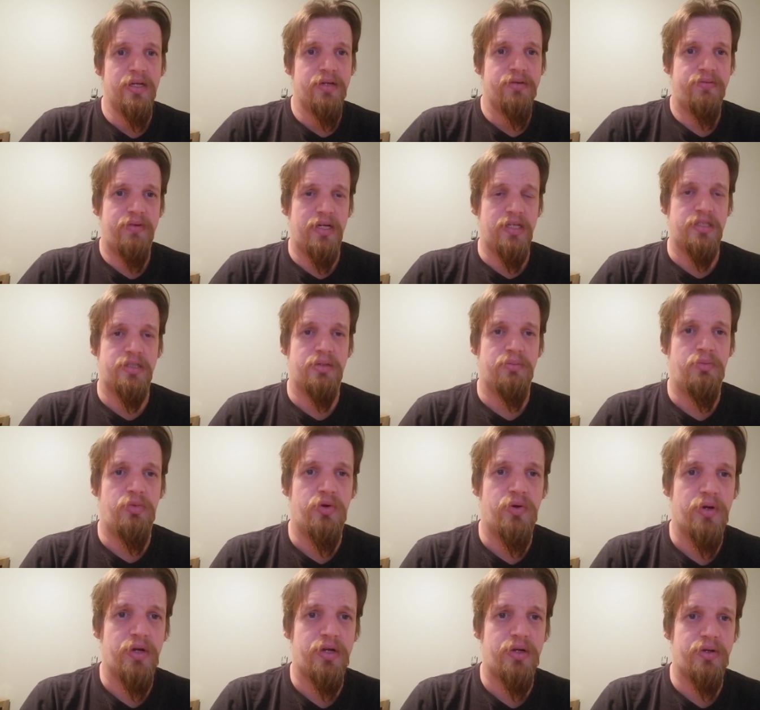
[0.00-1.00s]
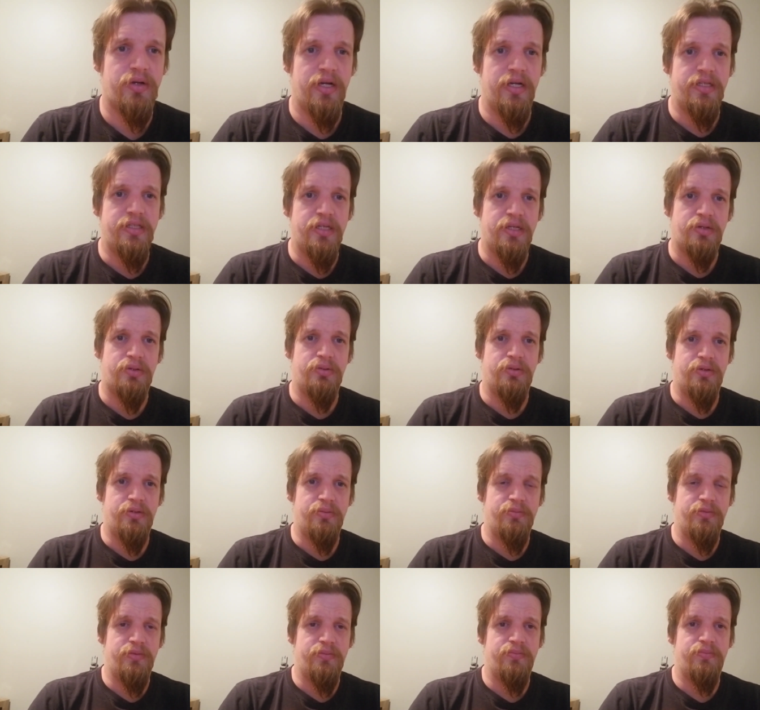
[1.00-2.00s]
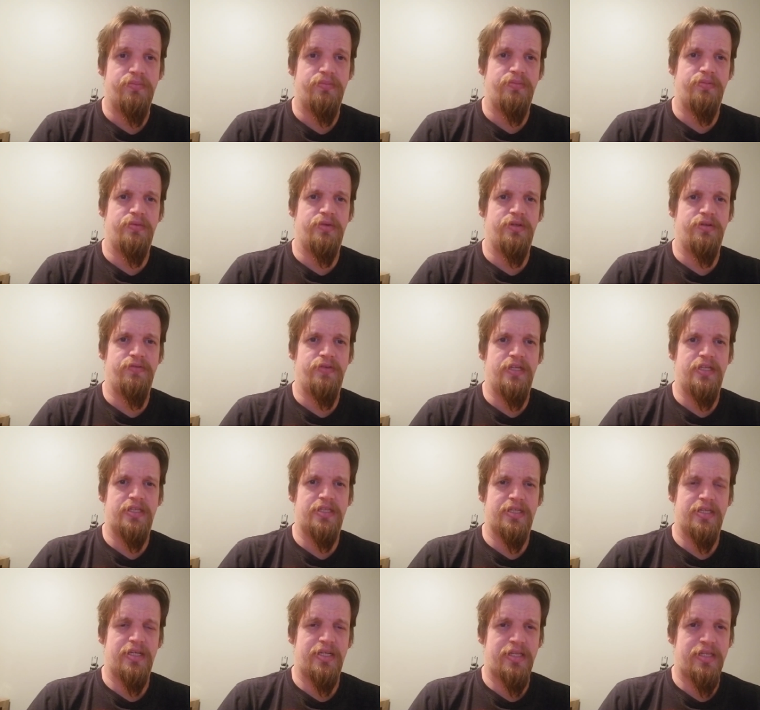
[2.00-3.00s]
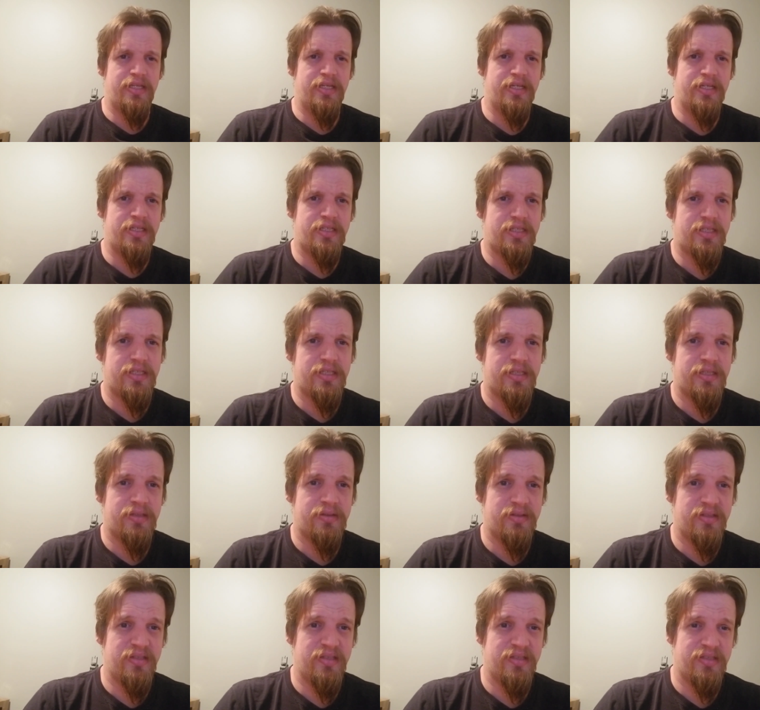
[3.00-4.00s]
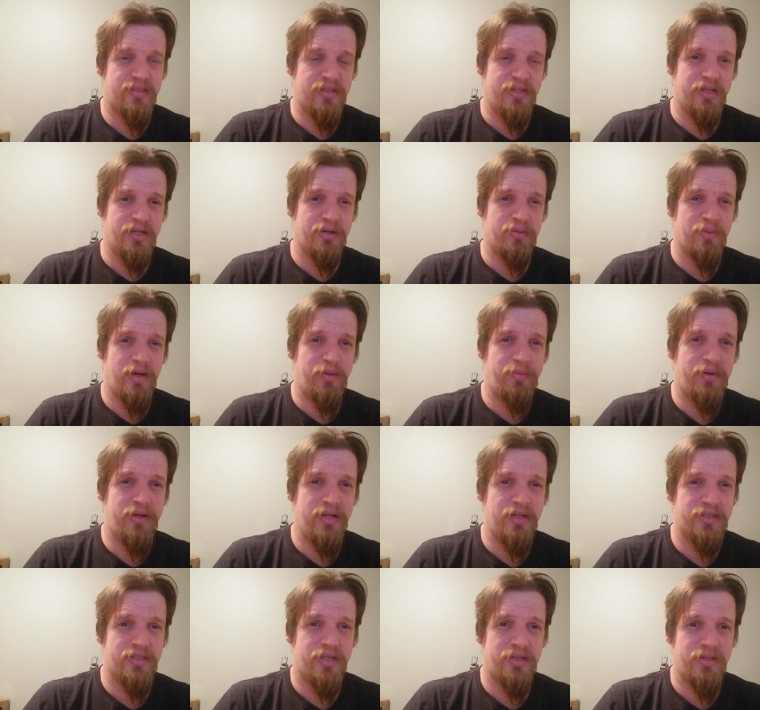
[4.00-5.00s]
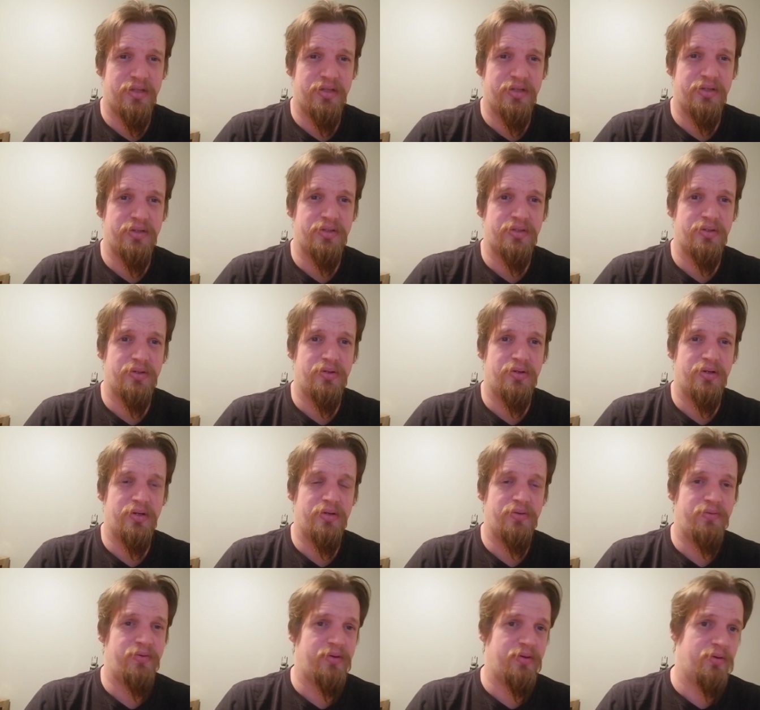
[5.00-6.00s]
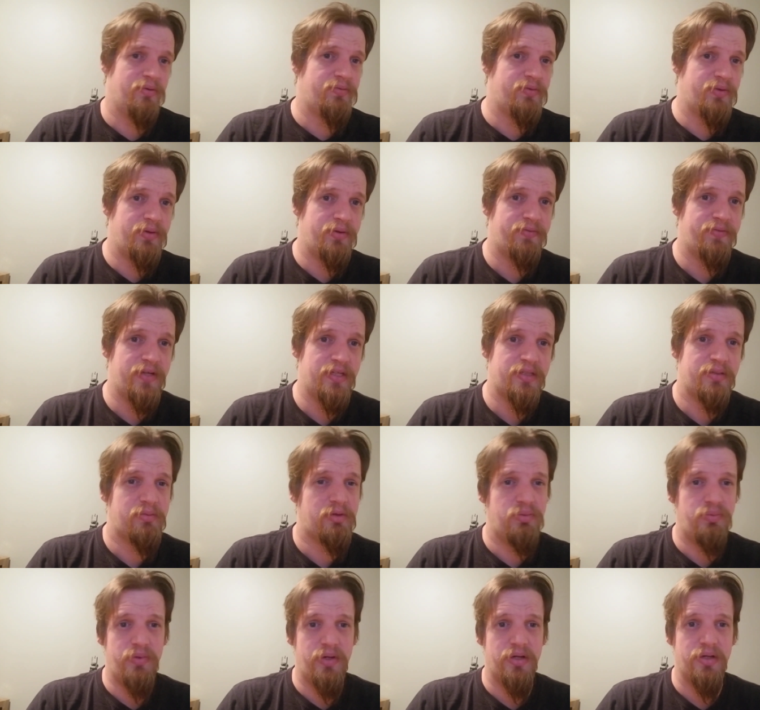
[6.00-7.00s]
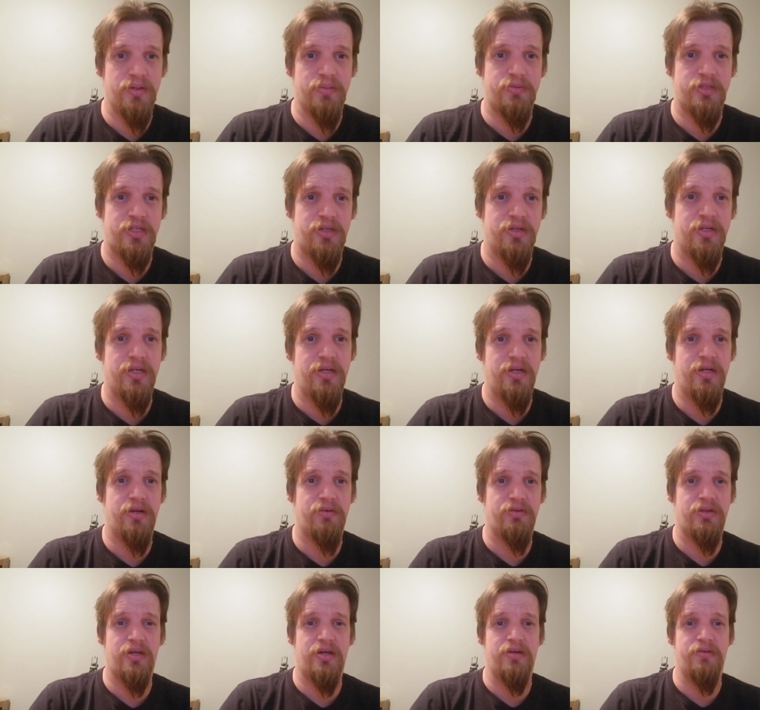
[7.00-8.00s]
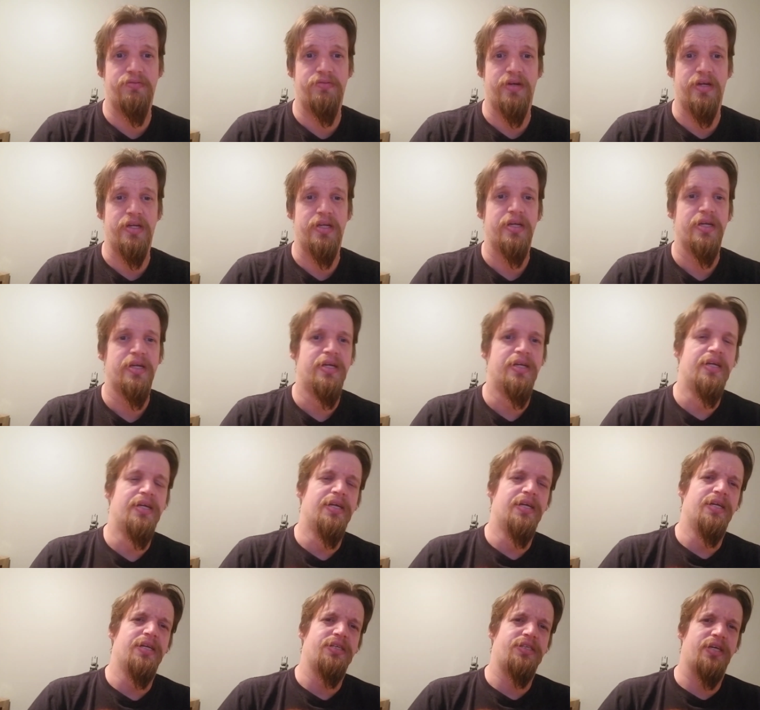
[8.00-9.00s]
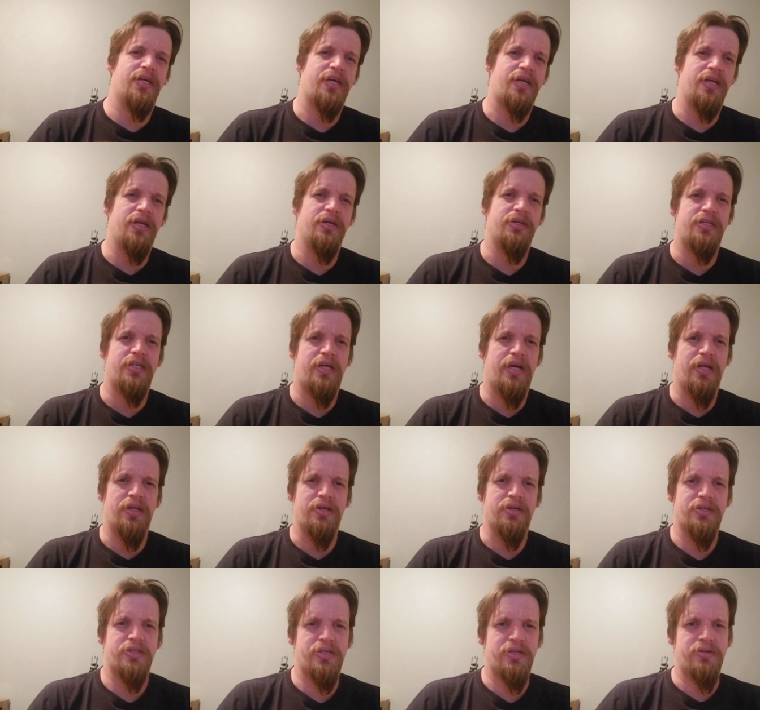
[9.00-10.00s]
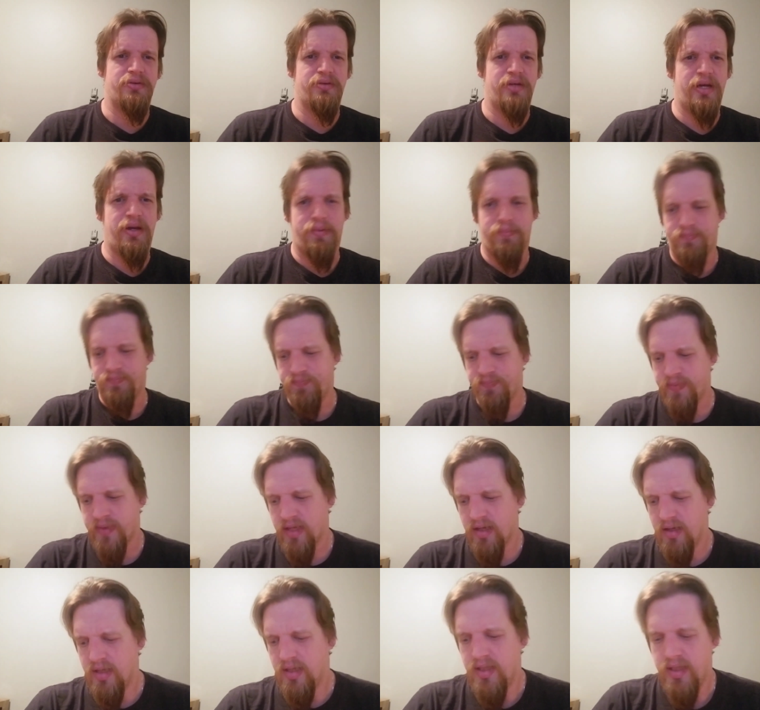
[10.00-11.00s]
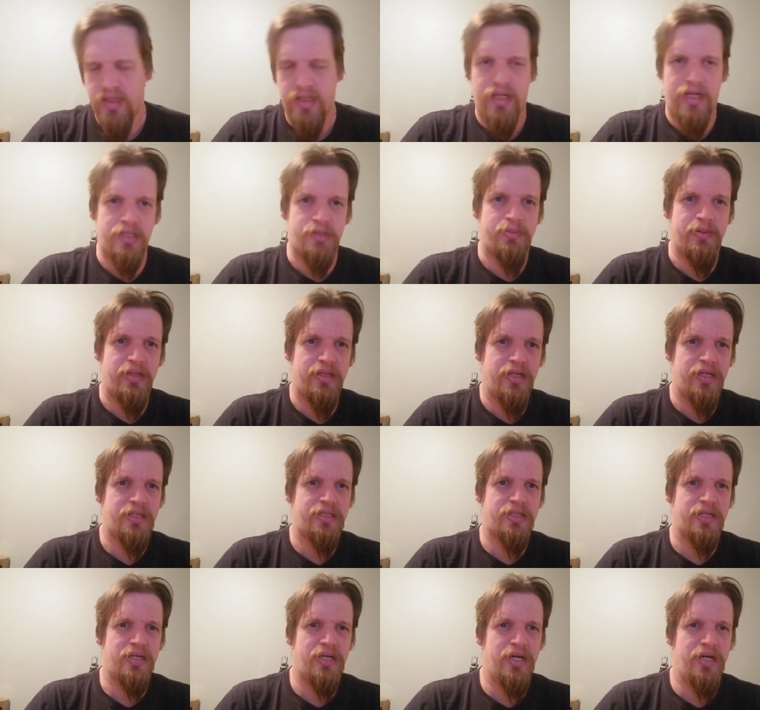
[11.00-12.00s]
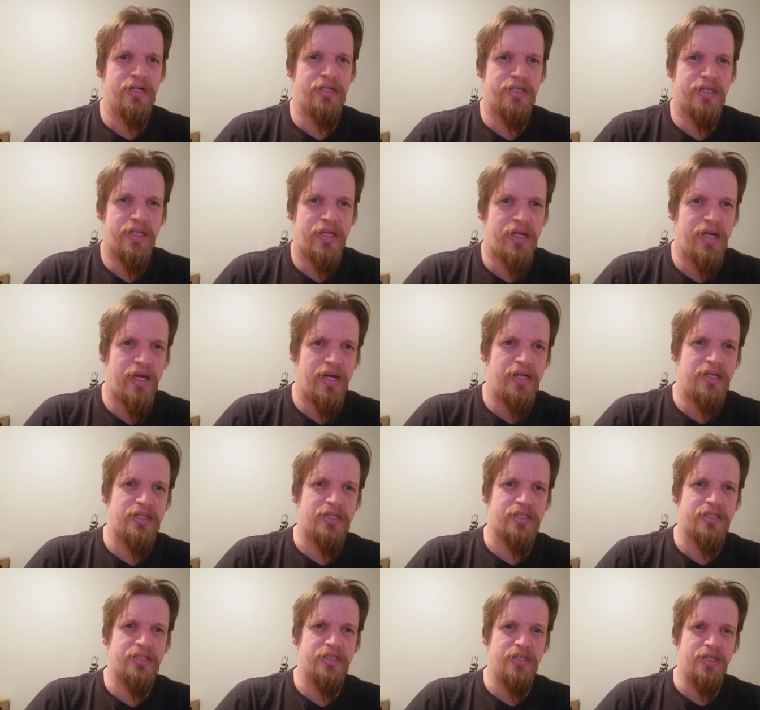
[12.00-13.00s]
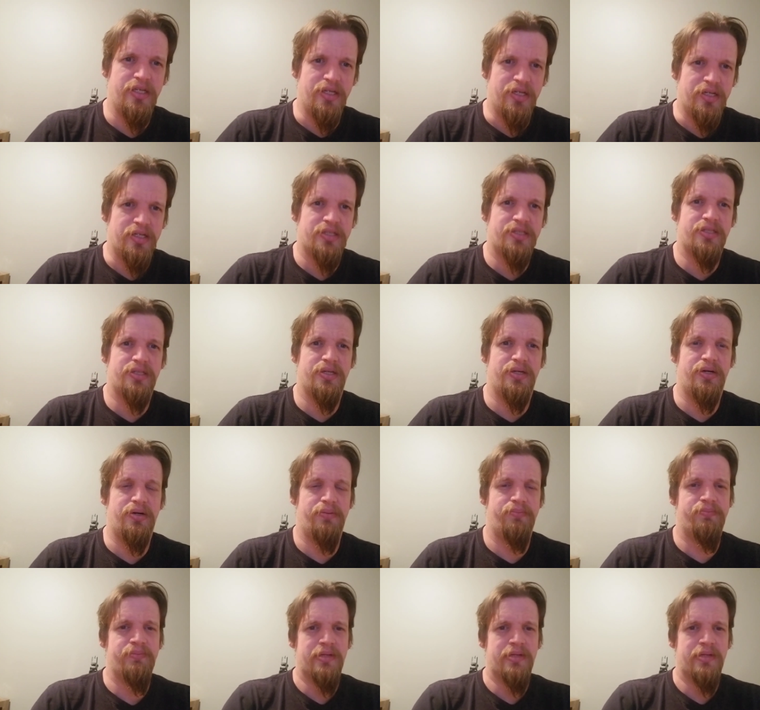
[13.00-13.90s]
find some more crazy cool movies like this so you hear my opinions on those or hopefully you find something weird and obscure that you never thought of finding checking out together. So yeah, that's my thoughts on Guardians of the Galaxy. So